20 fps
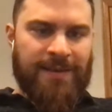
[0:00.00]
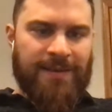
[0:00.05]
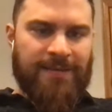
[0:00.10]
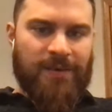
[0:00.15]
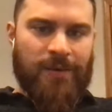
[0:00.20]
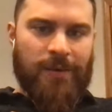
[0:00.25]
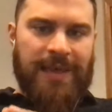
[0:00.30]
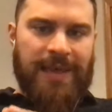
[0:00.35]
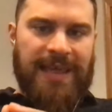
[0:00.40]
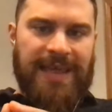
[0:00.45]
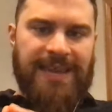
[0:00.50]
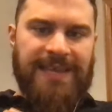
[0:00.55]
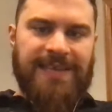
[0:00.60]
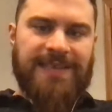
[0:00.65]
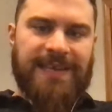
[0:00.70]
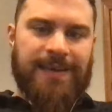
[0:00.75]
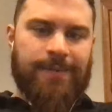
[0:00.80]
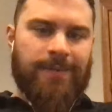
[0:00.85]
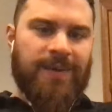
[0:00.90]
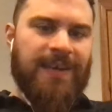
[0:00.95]
So
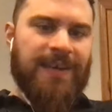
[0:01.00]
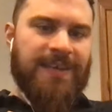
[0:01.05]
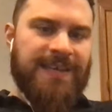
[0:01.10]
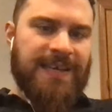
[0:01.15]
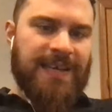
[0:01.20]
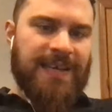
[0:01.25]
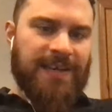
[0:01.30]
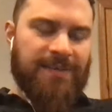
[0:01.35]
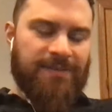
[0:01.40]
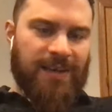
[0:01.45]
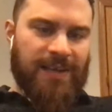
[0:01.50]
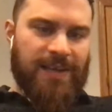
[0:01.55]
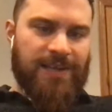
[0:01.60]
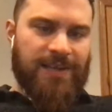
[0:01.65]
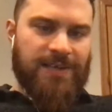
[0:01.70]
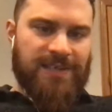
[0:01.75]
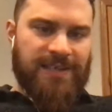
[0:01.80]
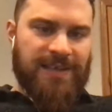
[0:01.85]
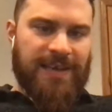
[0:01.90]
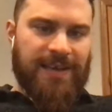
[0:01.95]
anytime we can take
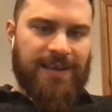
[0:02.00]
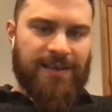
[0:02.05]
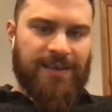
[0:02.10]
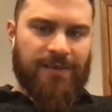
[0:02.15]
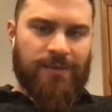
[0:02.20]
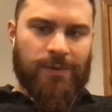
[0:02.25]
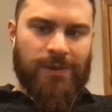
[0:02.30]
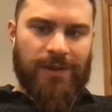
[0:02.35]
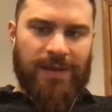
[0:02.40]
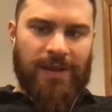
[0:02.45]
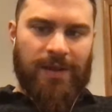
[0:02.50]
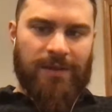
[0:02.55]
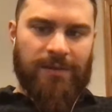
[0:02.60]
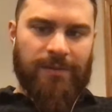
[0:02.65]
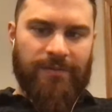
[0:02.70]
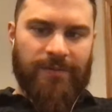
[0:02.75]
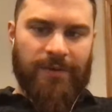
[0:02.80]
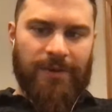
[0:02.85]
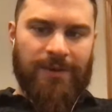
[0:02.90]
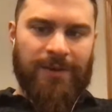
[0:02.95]
advantage of that is really
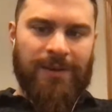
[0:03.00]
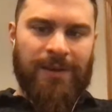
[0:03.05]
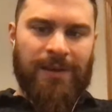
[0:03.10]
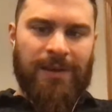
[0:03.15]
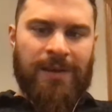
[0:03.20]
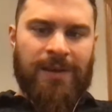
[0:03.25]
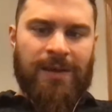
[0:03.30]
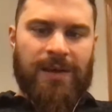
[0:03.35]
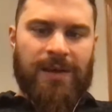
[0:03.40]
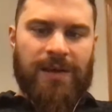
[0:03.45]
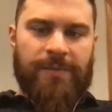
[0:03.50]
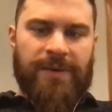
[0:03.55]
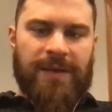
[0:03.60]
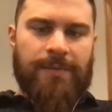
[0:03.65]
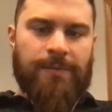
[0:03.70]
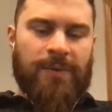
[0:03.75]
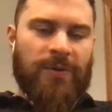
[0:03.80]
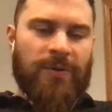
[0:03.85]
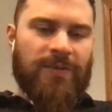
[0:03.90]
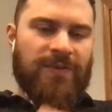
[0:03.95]
helpful.
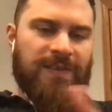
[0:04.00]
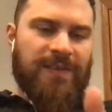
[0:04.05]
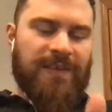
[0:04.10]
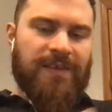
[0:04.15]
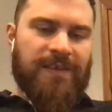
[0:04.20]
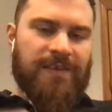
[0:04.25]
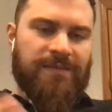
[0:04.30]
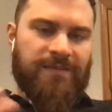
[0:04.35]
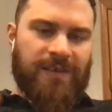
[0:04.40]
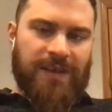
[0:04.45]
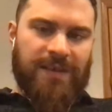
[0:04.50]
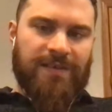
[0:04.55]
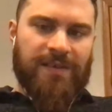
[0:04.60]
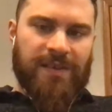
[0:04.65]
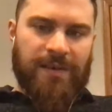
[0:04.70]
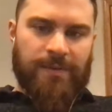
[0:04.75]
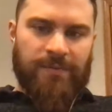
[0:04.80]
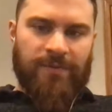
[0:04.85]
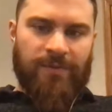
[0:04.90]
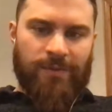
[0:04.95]
And most of this advice
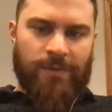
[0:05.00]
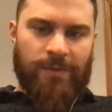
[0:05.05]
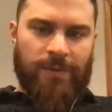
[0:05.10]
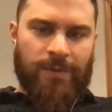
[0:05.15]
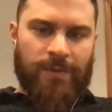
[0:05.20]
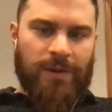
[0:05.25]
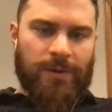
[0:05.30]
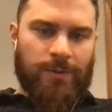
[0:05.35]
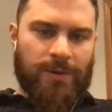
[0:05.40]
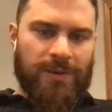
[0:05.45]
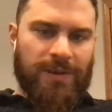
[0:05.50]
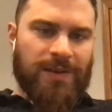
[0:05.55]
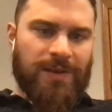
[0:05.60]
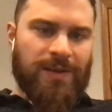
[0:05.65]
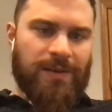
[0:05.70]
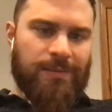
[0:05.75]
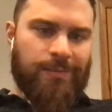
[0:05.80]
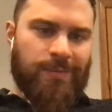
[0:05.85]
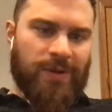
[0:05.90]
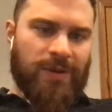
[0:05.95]
comes from a really
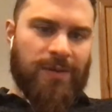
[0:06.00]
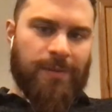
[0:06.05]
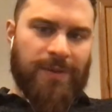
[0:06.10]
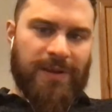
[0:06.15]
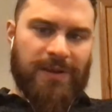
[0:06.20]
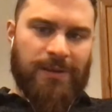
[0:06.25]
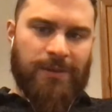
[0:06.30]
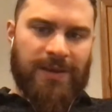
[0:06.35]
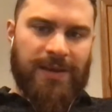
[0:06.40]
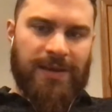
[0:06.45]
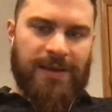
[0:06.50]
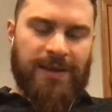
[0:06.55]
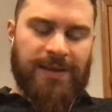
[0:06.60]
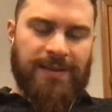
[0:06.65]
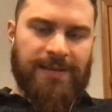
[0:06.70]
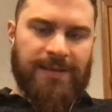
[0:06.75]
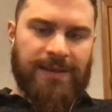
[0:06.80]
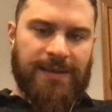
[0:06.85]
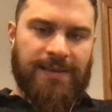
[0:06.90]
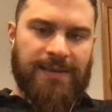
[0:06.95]
good book, by the way.
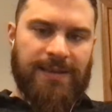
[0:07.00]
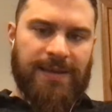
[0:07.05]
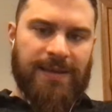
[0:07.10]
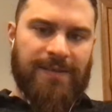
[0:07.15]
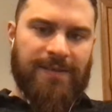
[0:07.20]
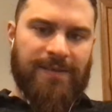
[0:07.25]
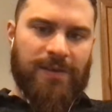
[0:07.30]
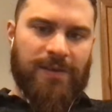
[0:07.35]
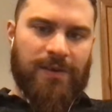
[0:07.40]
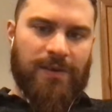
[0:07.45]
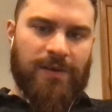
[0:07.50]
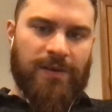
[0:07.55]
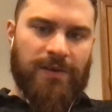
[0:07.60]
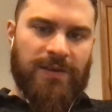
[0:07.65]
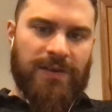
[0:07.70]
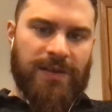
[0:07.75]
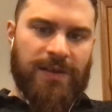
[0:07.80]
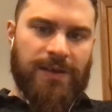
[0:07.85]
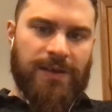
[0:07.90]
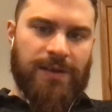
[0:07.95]
I think it's
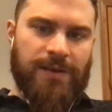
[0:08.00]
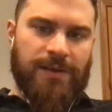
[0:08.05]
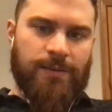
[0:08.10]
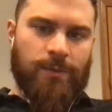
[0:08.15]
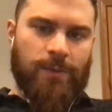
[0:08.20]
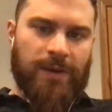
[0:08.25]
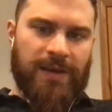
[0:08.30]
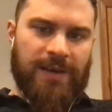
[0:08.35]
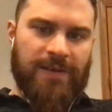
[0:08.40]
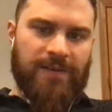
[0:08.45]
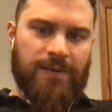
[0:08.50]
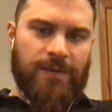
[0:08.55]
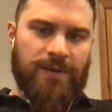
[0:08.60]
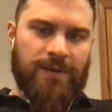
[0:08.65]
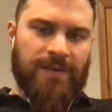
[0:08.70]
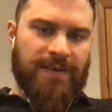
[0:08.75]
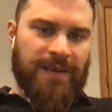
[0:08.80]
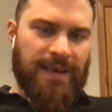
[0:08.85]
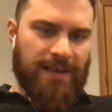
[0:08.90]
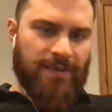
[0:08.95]
called Why
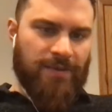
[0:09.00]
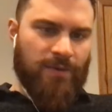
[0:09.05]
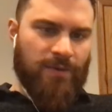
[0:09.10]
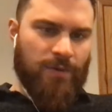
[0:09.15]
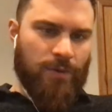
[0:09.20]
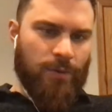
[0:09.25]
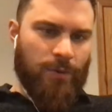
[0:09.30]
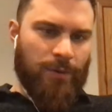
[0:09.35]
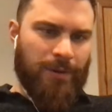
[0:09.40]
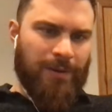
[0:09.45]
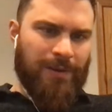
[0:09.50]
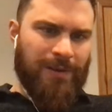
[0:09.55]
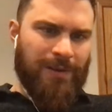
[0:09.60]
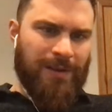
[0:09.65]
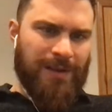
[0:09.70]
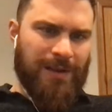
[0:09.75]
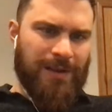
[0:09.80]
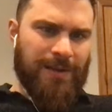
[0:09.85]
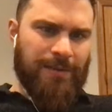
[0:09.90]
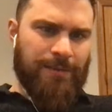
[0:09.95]
Students Hate School
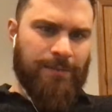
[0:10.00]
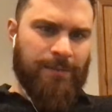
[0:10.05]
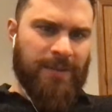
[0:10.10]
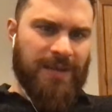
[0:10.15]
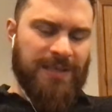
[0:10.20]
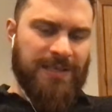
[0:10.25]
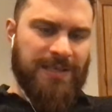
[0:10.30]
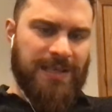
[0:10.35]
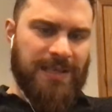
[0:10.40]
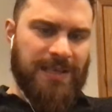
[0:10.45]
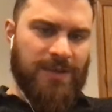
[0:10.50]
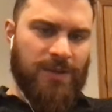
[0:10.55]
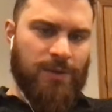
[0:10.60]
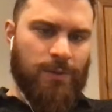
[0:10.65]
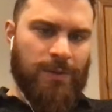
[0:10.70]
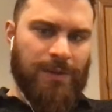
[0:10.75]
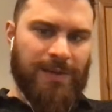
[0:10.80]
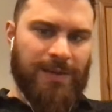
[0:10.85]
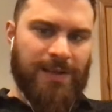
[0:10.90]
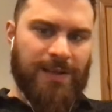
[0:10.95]
by Daniel
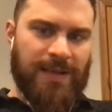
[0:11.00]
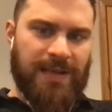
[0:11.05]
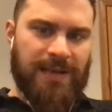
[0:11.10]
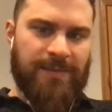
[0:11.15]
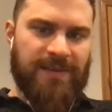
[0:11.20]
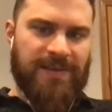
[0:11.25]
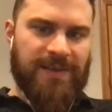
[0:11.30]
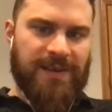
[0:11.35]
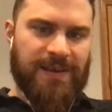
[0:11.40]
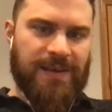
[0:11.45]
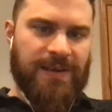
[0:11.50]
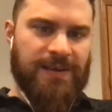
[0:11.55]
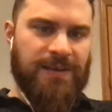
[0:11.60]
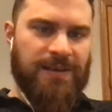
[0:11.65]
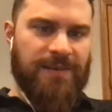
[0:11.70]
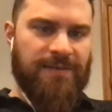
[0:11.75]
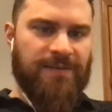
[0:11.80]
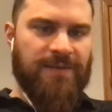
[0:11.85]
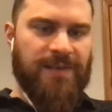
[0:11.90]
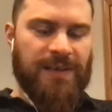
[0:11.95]
Willingham. He's a
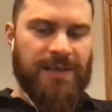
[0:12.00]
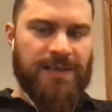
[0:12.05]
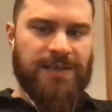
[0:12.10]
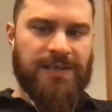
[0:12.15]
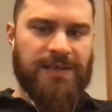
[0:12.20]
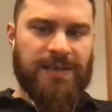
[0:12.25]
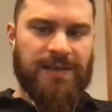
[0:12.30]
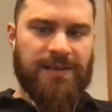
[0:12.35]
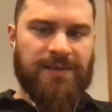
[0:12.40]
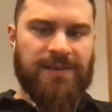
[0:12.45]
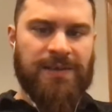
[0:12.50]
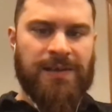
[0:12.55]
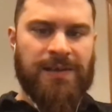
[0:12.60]
cognitive scientist.